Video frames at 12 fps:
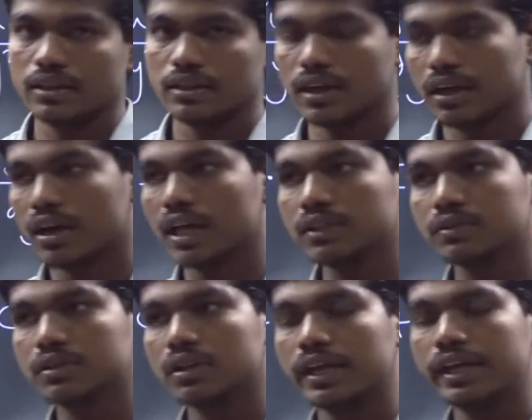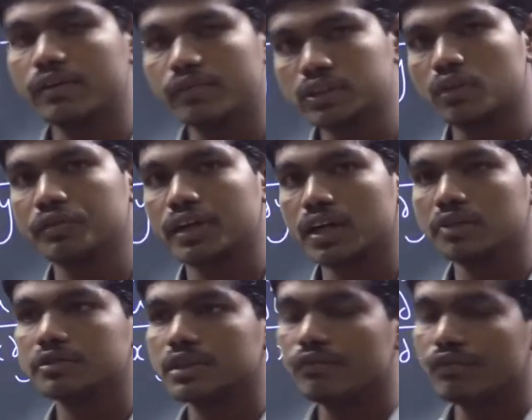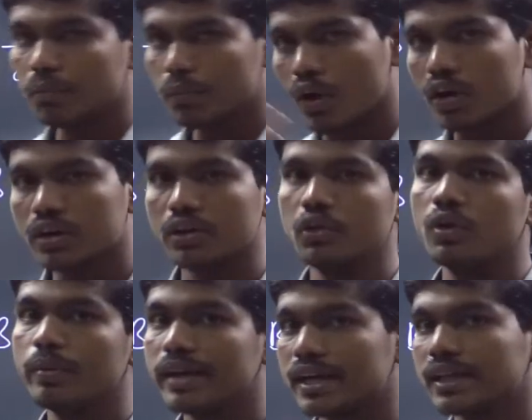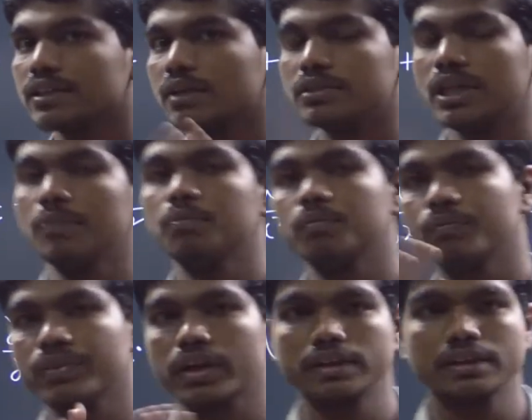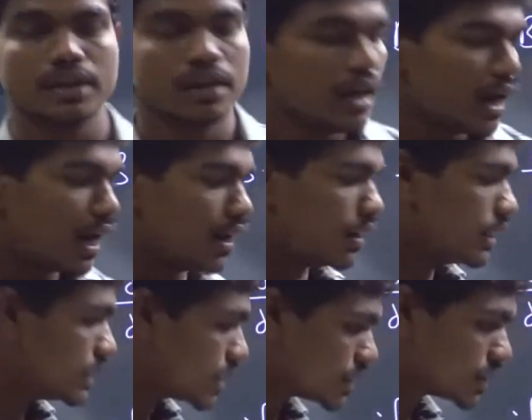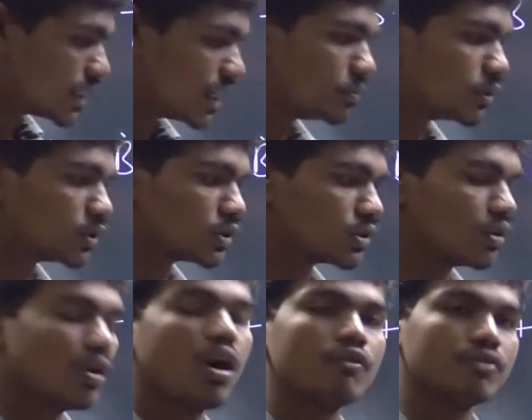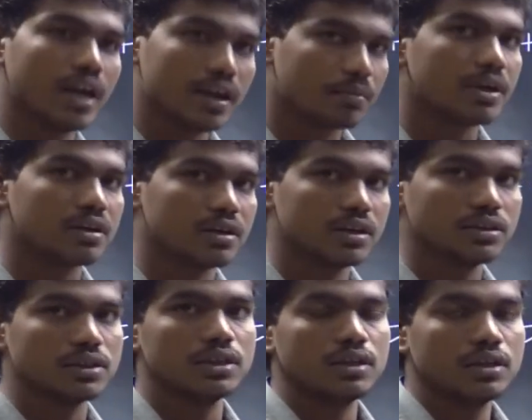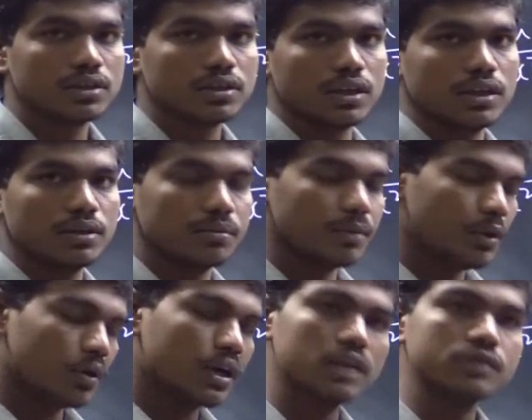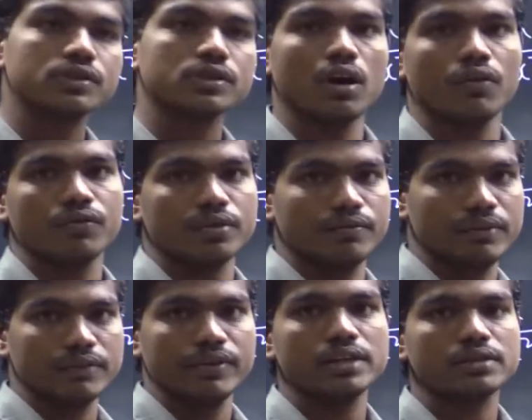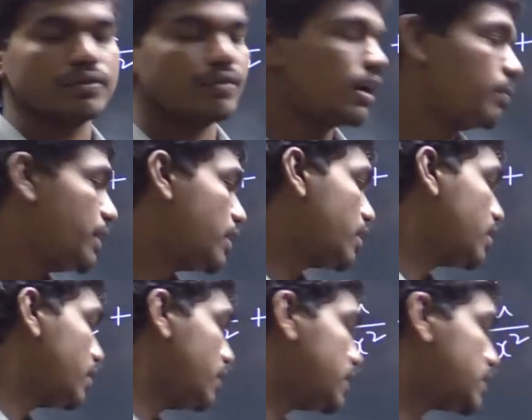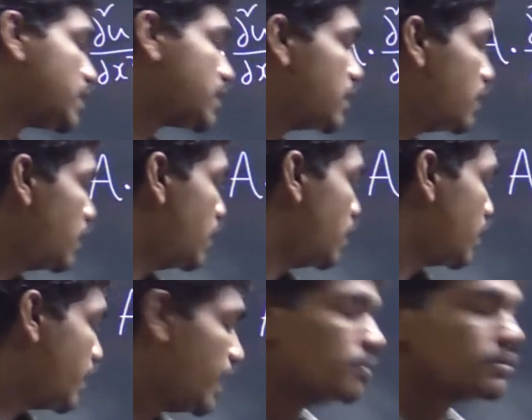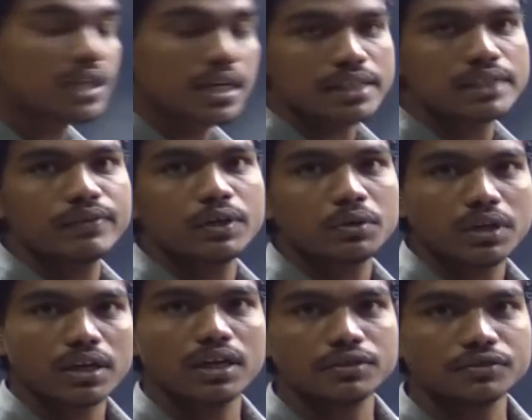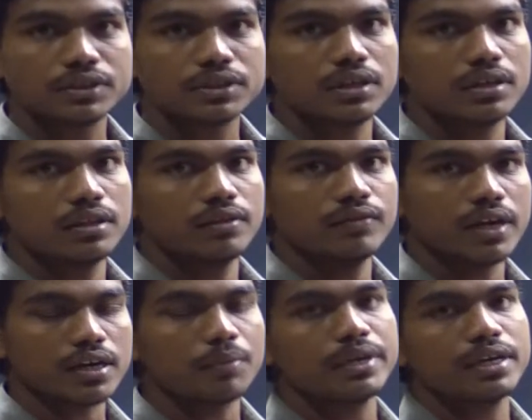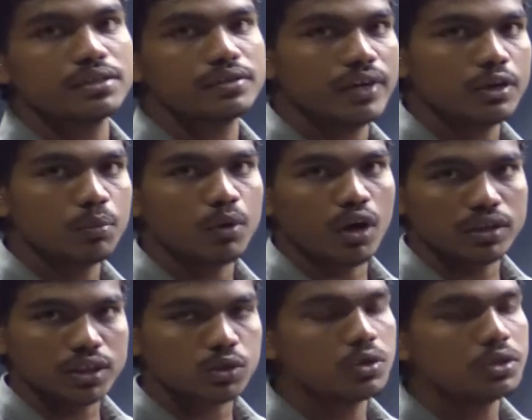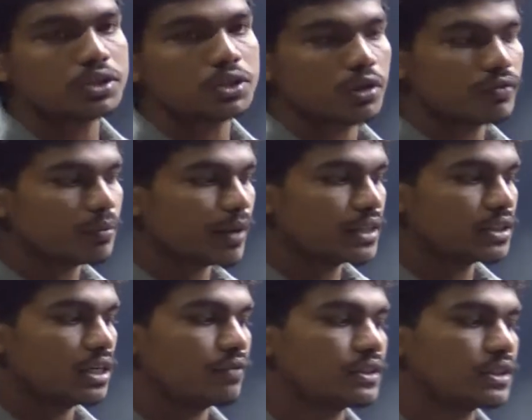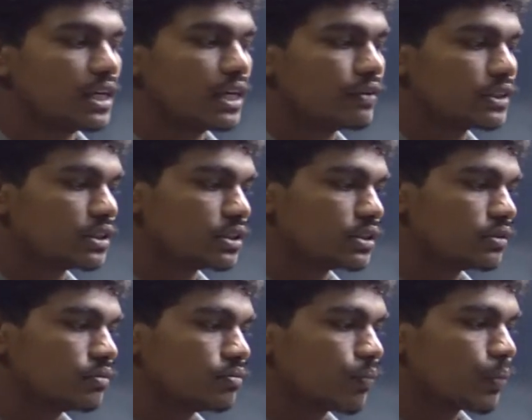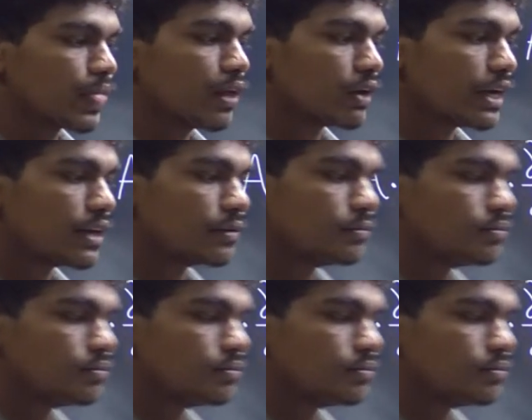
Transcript: the curves, the equation of the curves, if you plot, you will be getting some shape. Okay? And these are the shapes of that particular curves of where, I mean, these are the names that are given to the curves that appear when you plot the solutions of the partial differential equations. Okay,